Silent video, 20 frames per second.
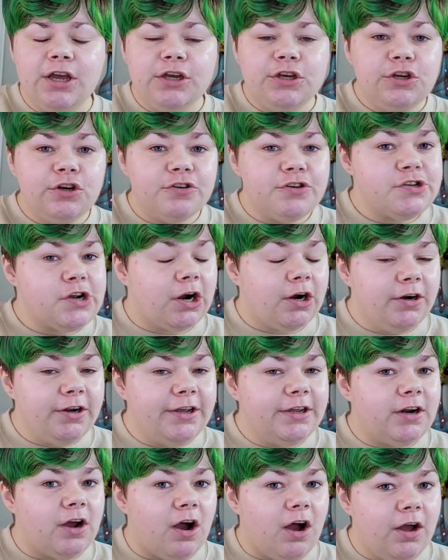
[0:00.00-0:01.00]
your
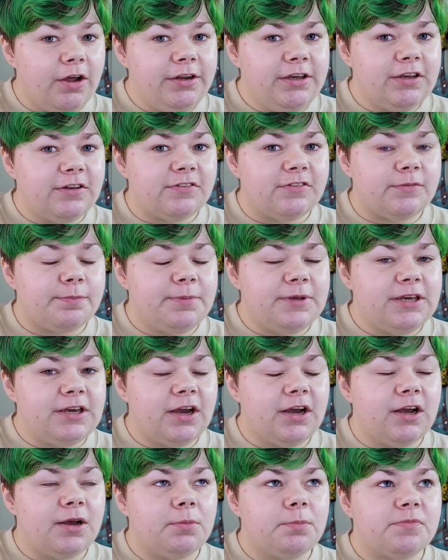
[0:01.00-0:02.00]
target audience
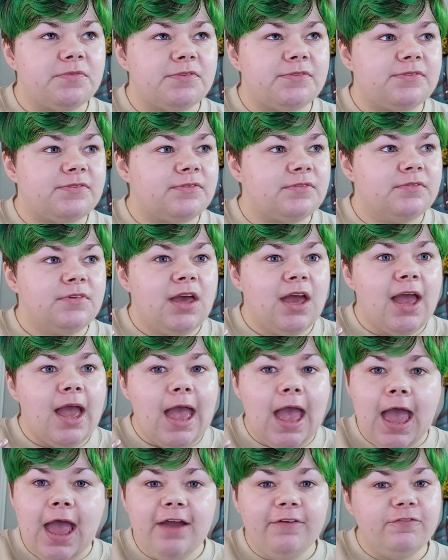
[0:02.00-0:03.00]
becomes
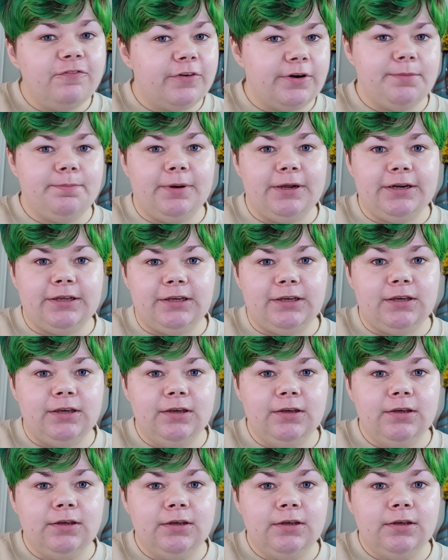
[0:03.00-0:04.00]
everybody
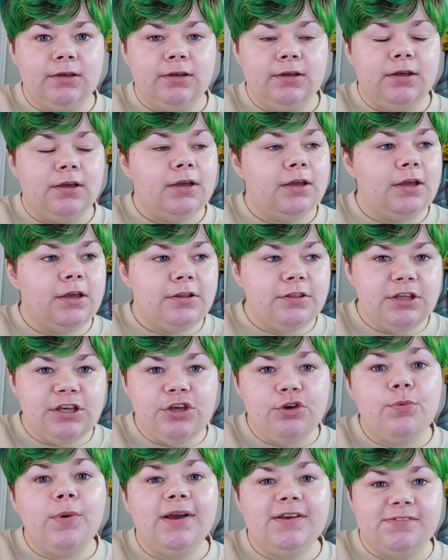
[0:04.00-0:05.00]
in the
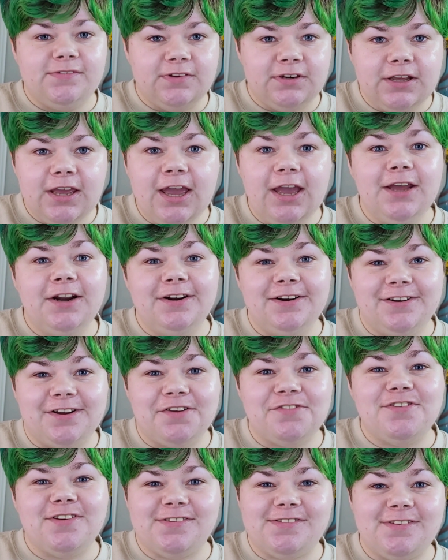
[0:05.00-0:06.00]
US and Canada
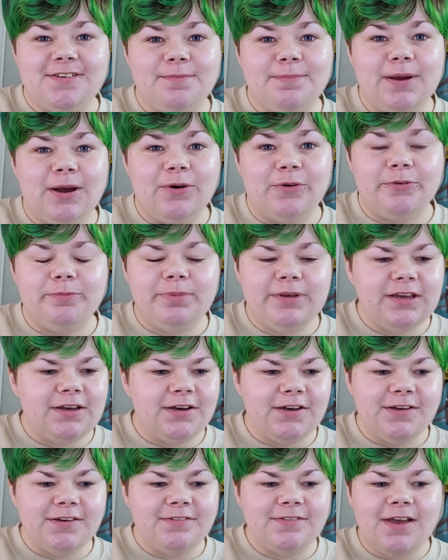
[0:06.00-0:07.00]
just about,
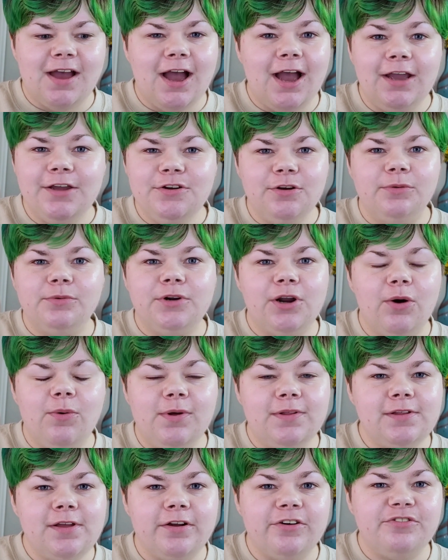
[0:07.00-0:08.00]
because I don't know a
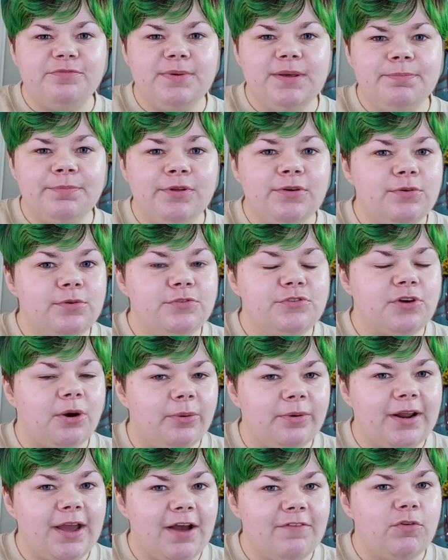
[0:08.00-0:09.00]
lot of people who
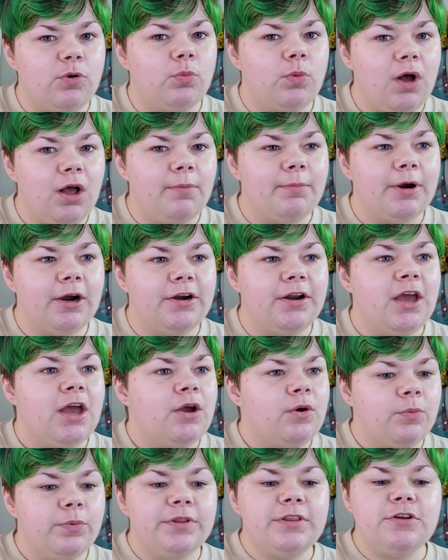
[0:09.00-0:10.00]
don't have a Walmart
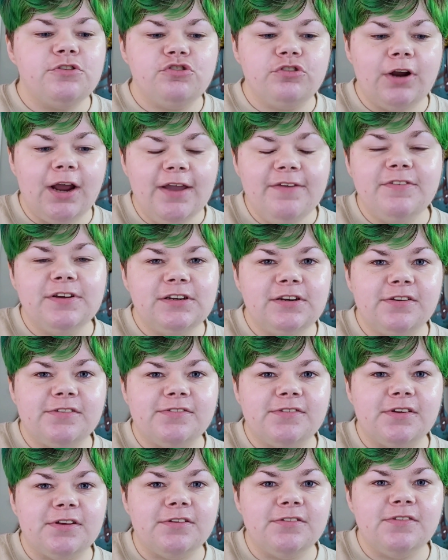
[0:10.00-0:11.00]
within driving
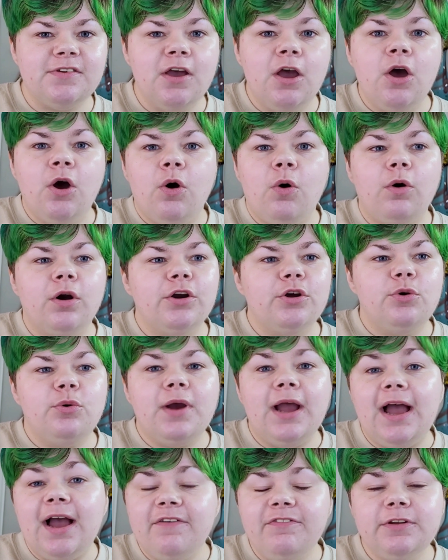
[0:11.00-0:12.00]
distance or who
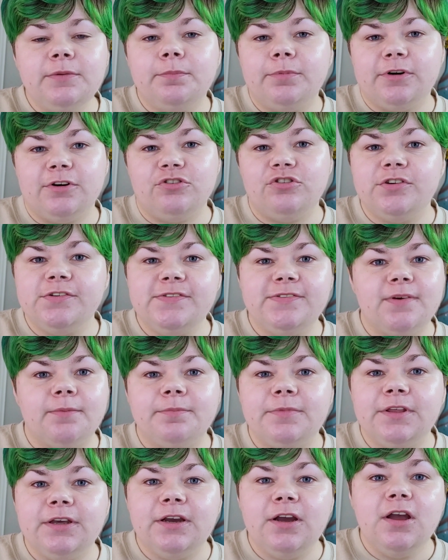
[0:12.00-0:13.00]
haven't purchased
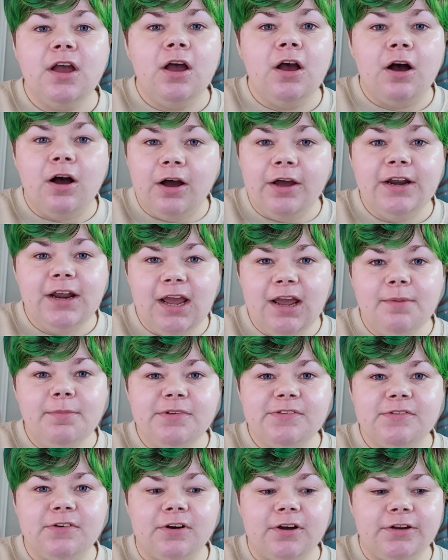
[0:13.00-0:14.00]
something on
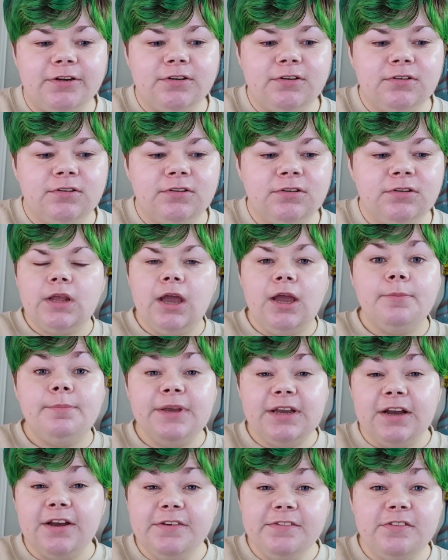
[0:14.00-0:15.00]
Amazon. And
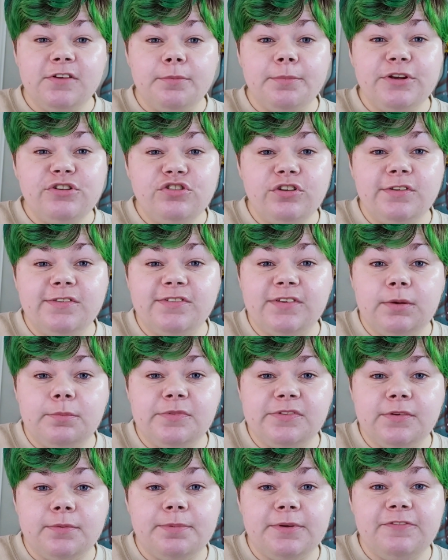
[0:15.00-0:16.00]
because their mission
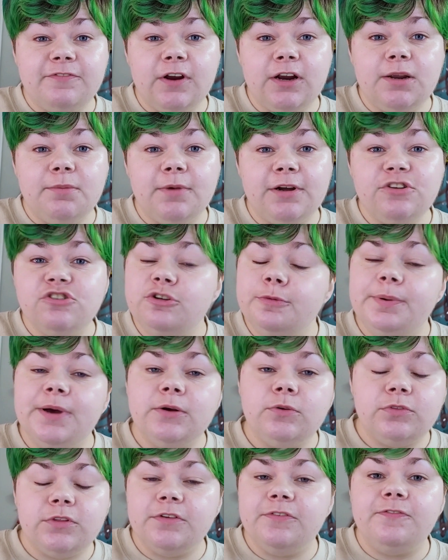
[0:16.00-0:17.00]
seems to be very much
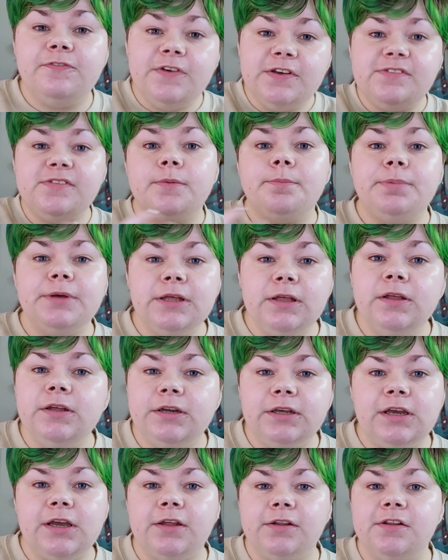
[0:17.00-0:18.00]
about the
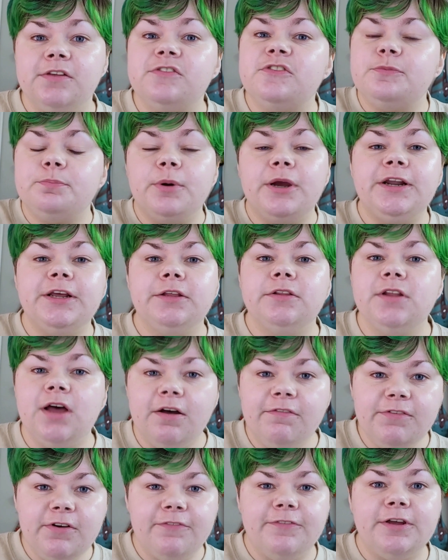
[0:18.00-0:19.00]
visibility and the spreading
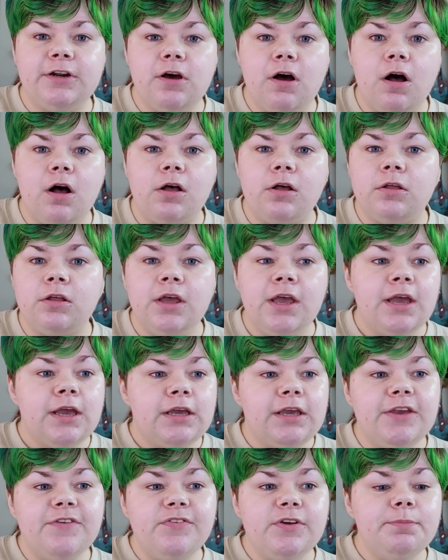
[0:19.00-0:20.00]
love of it all,
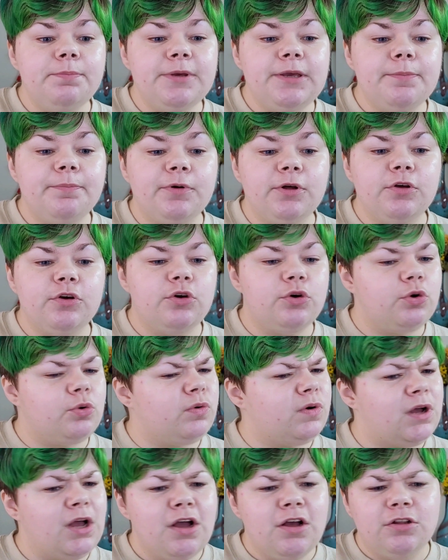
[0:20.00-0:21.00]
even people
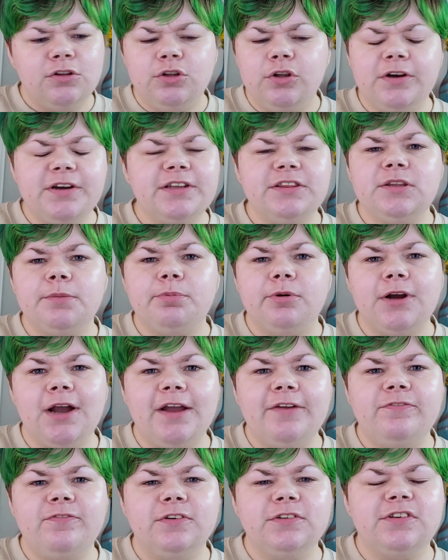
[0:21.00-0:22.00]
who look at the
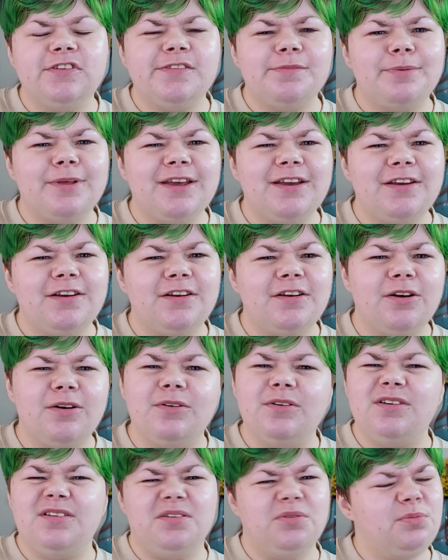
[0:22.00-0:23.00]
prideful display and
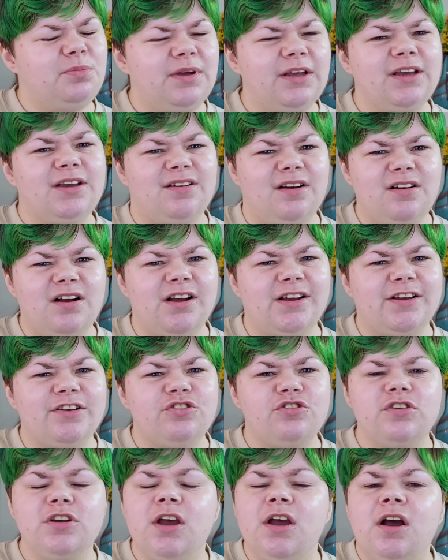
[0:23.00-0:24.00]
go, oh my
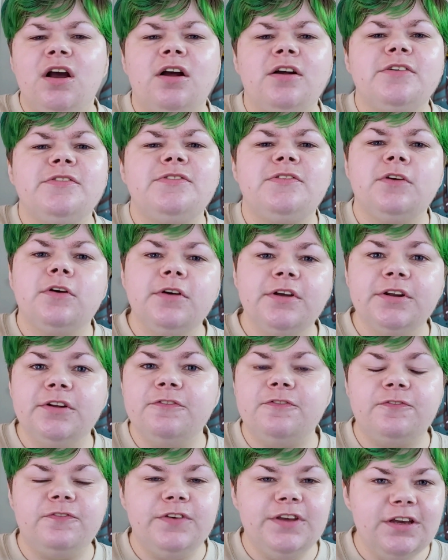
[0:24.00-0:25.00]
gosh, are still going to
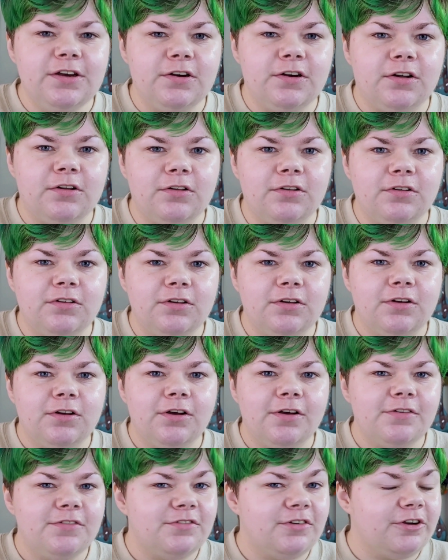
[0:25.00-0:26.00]
feel
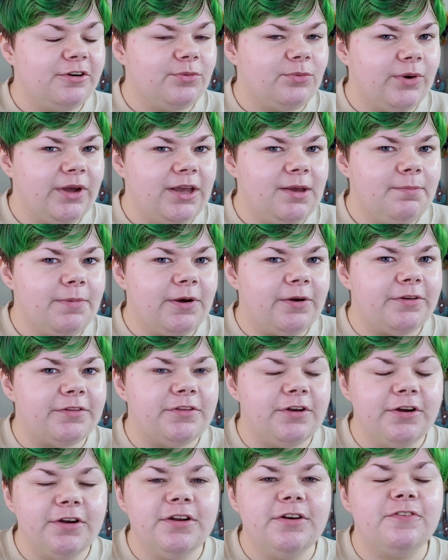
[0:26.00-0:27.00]
a certain way about it.
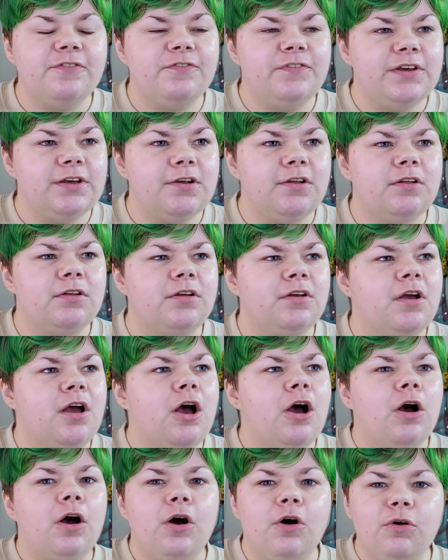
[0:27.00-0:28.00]
They're going to feel,
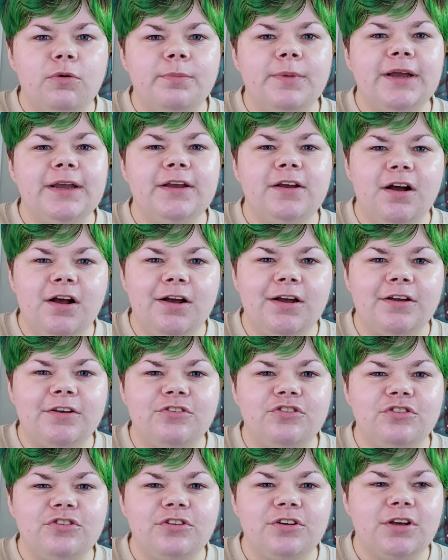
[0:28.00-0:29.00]
oh my
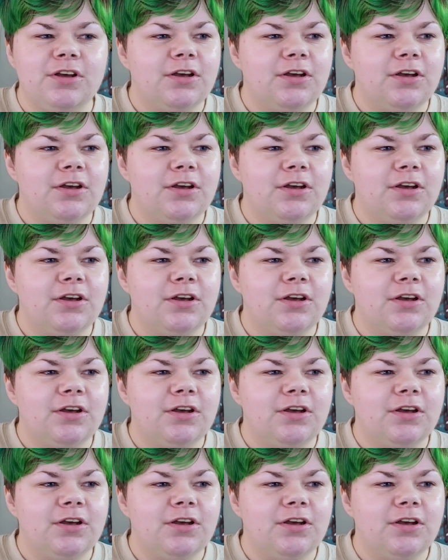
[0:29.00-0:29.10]
gosh,